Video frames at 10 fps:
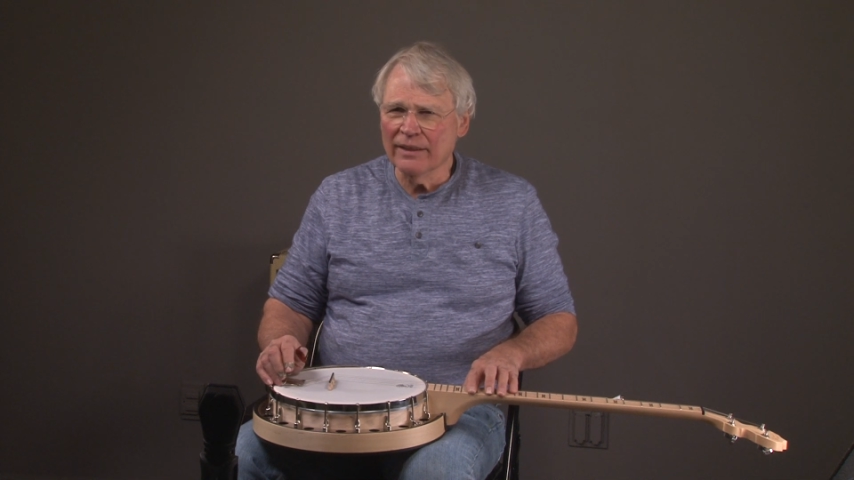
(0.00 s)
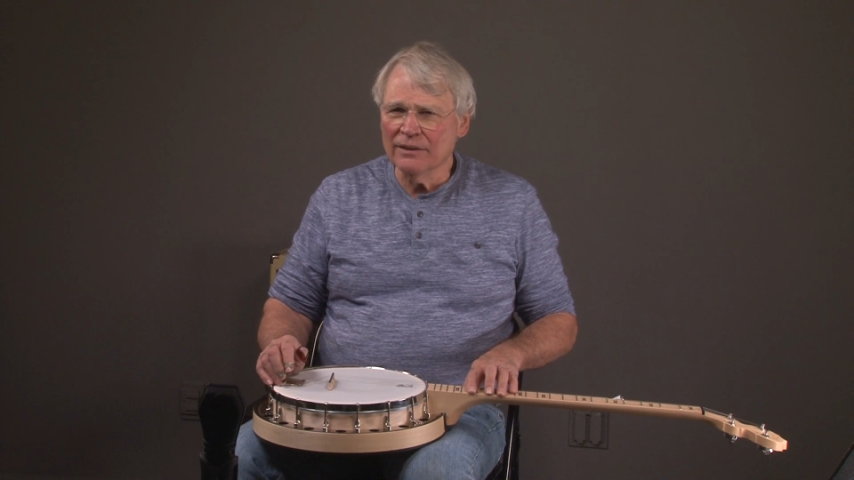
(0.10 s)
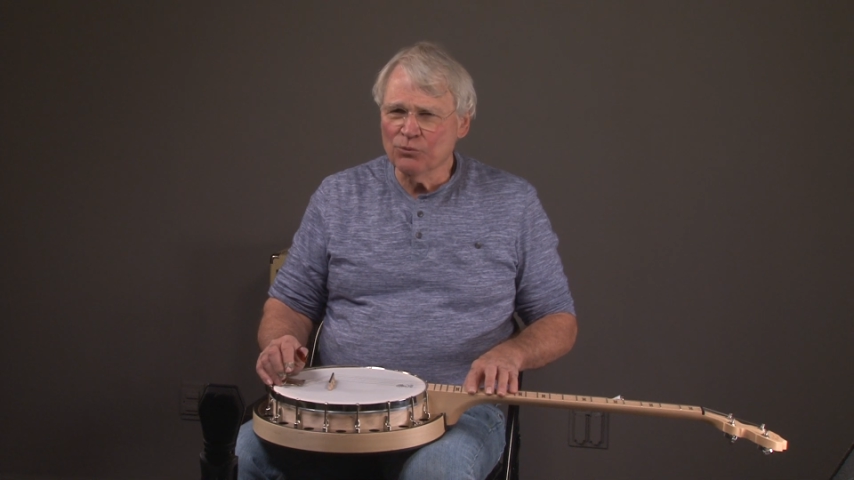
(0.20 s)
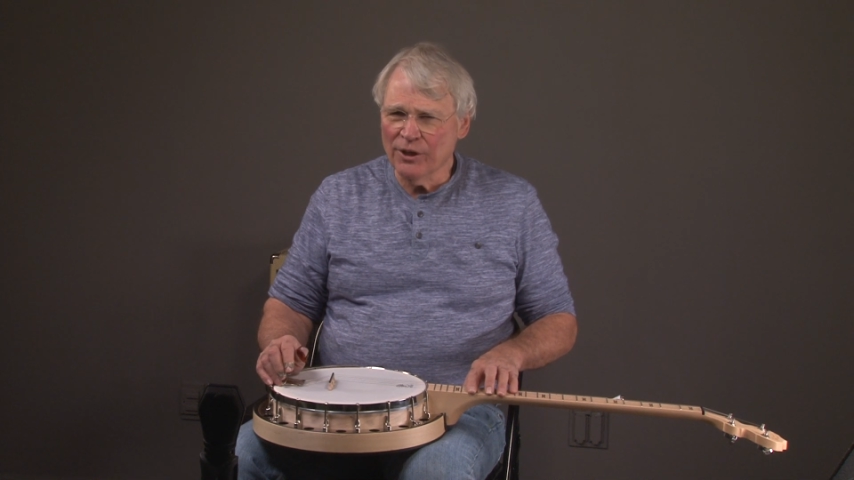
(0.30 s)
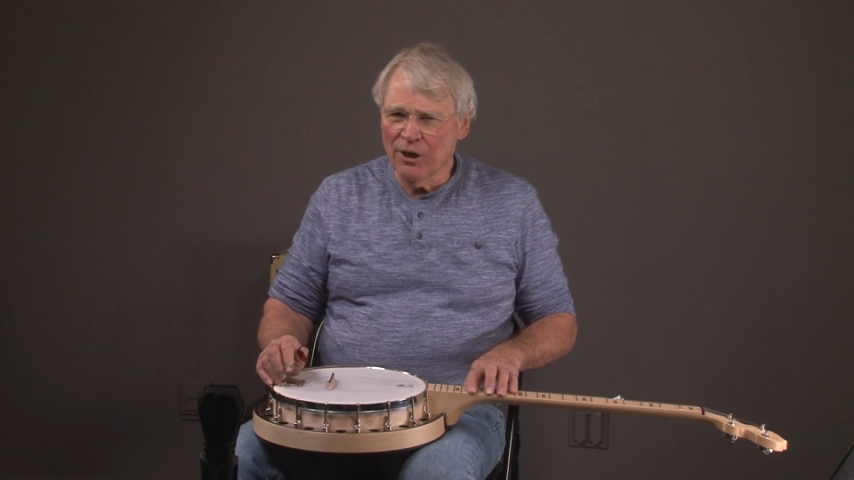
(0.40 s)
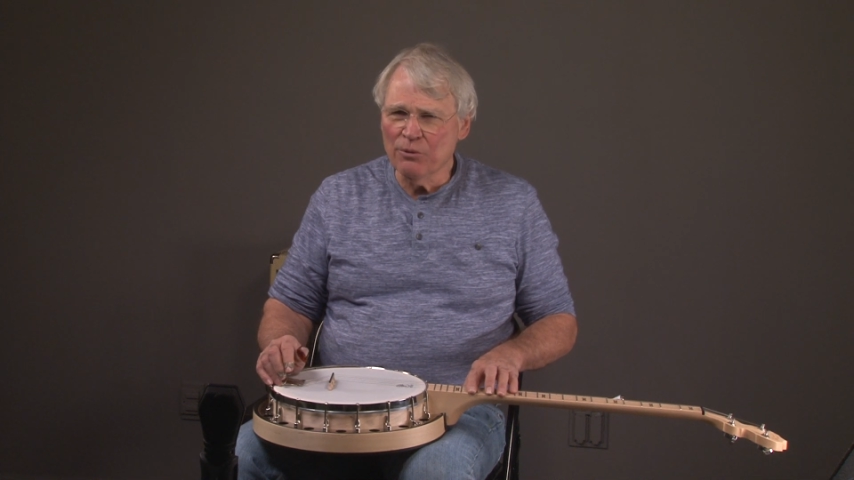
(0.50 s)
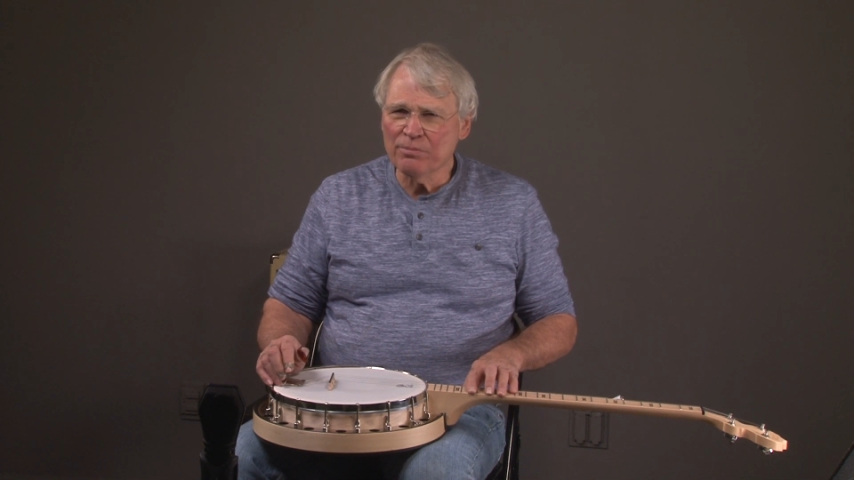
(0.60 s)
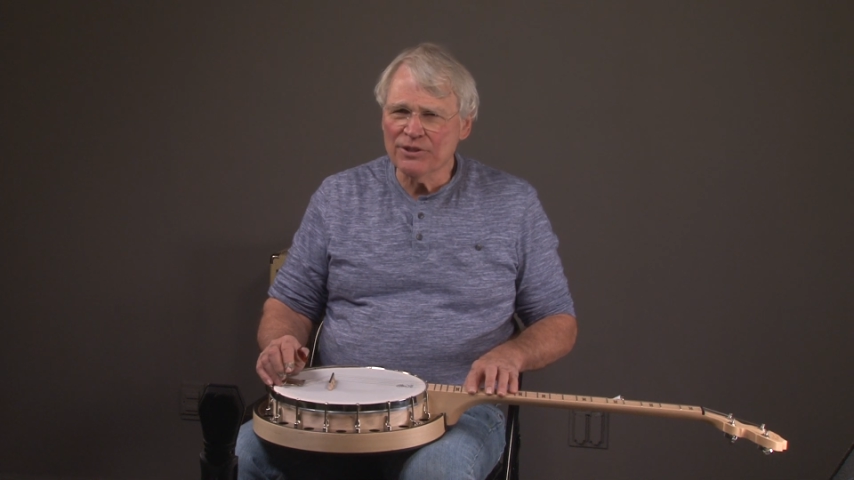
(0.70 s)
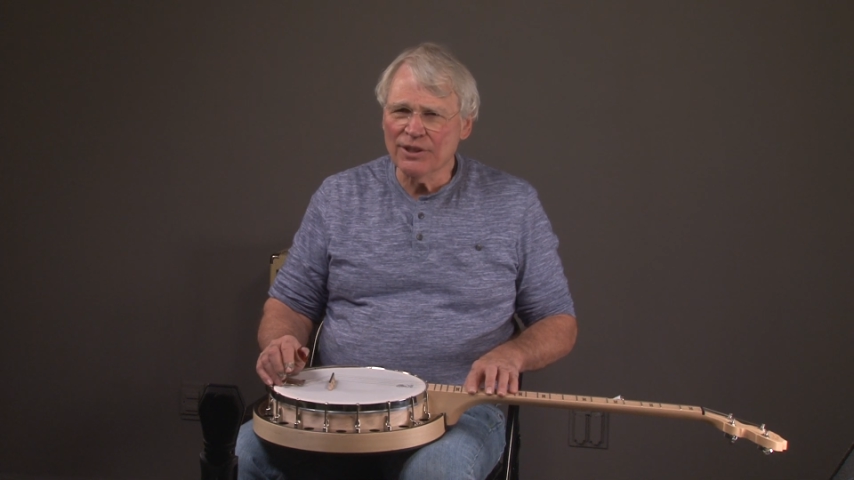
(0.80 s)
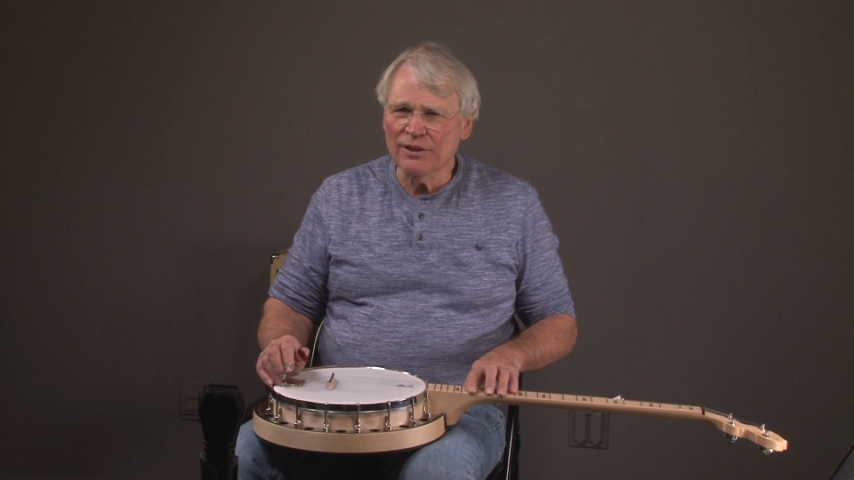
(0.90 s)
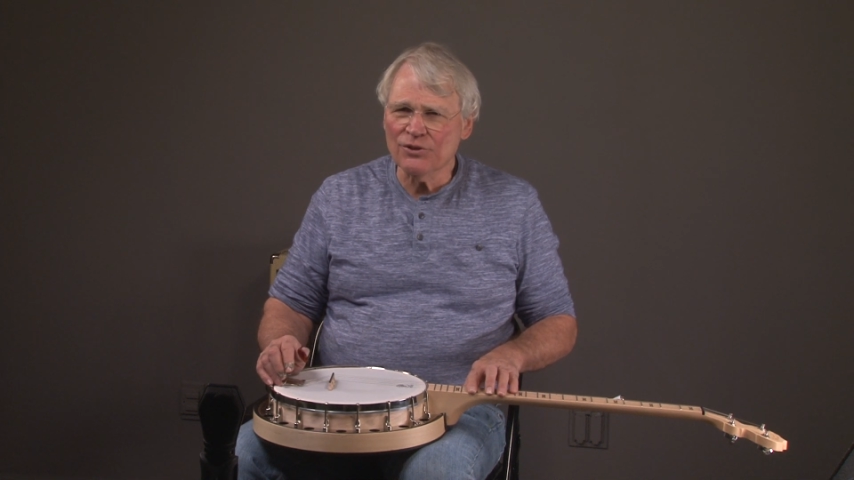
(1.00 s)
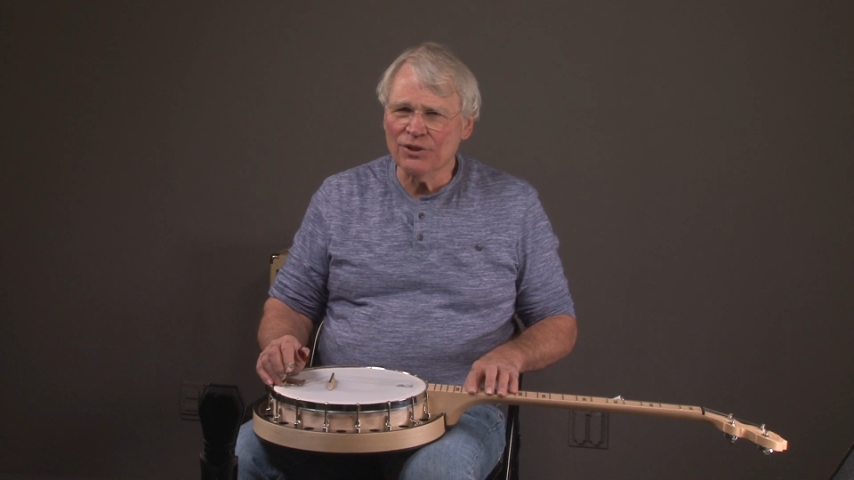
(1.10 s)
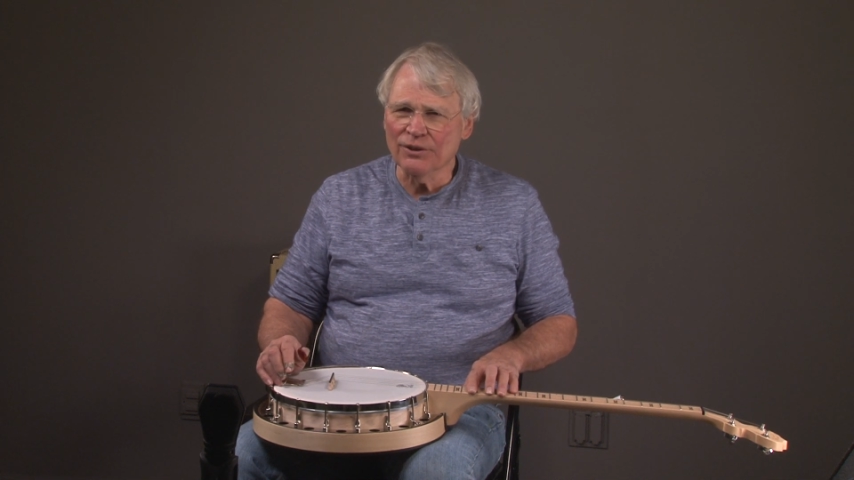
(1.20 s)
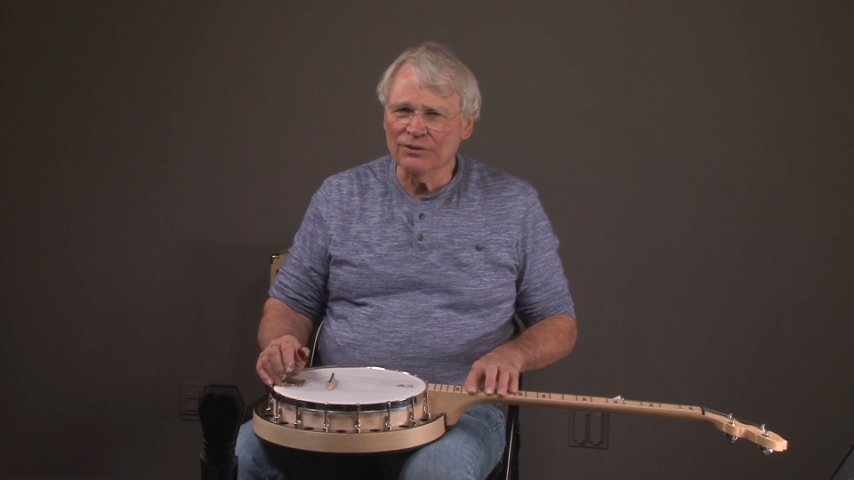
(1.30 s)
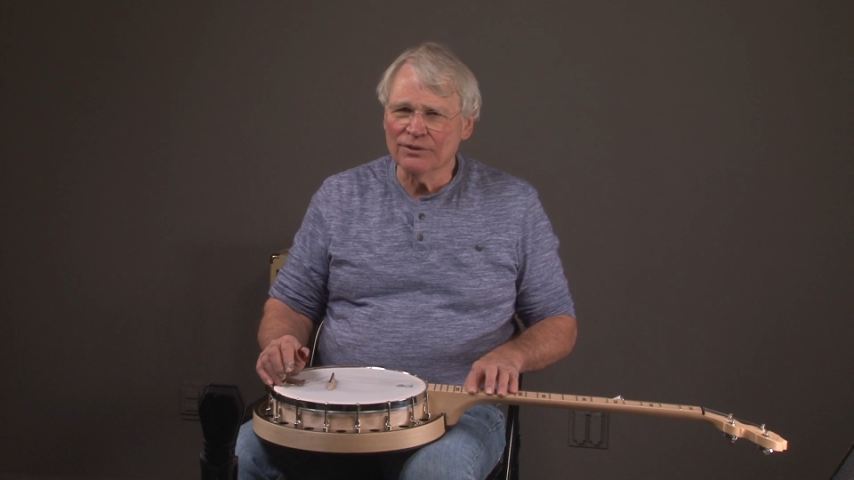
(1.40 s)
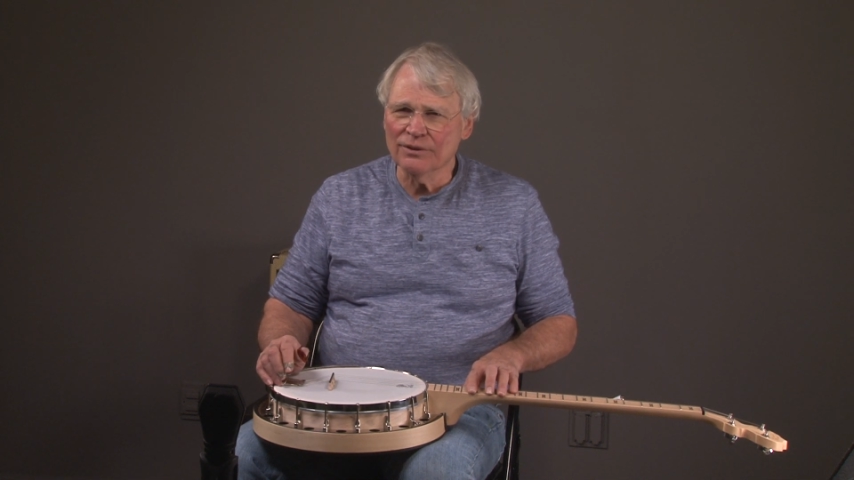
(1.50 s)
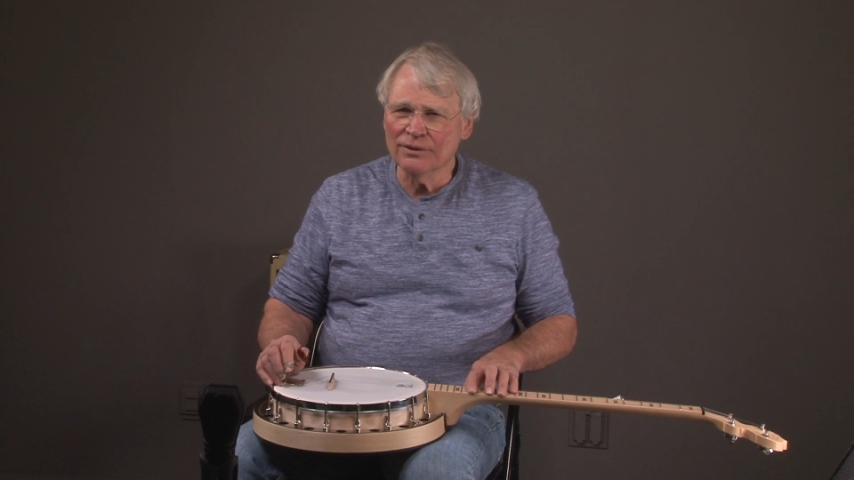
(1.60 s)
and we hope to see you soon.